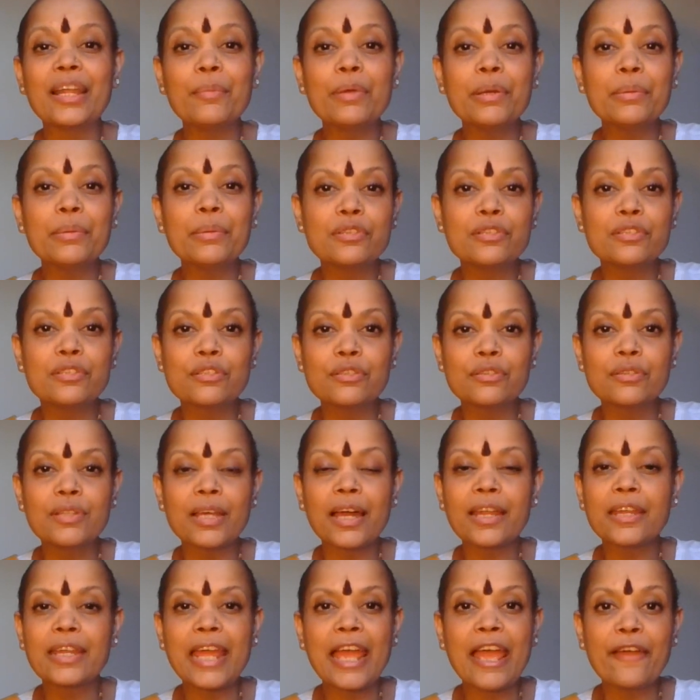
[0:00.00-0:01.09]
and I'm able to do
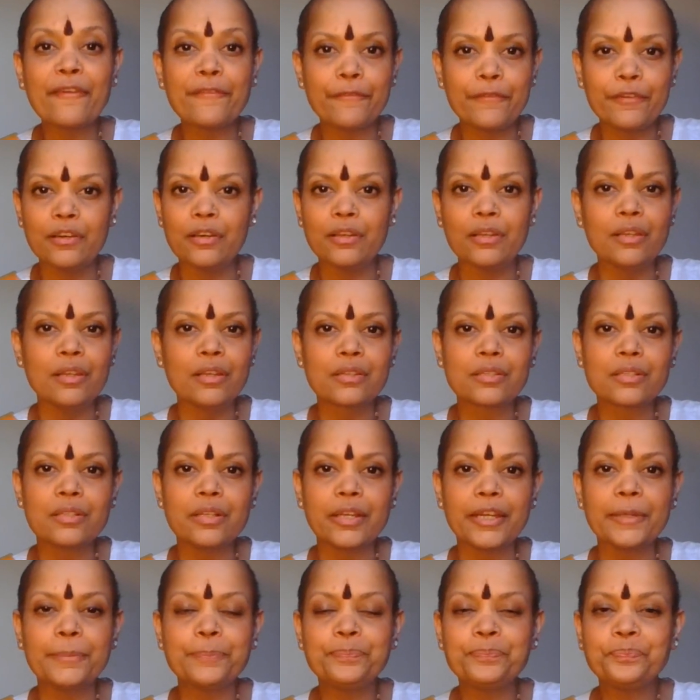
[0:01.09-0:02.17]
that
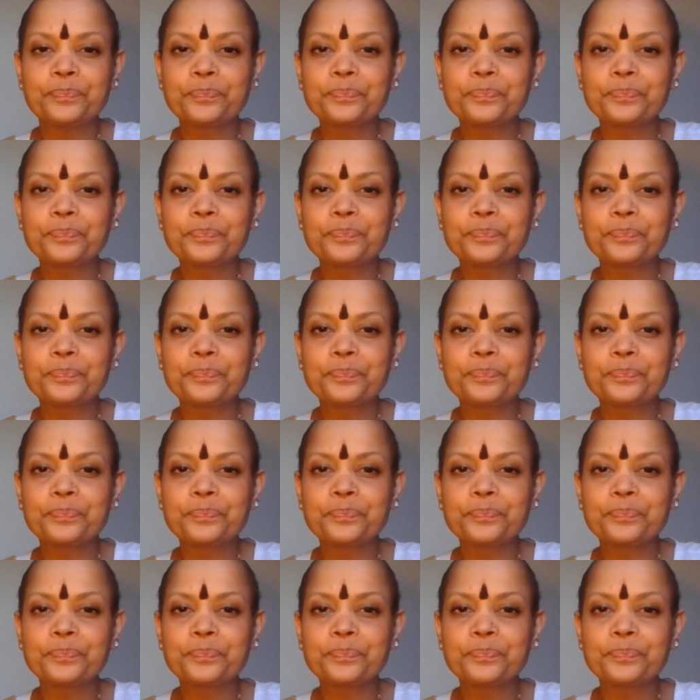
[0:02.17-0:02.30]
effortlessly.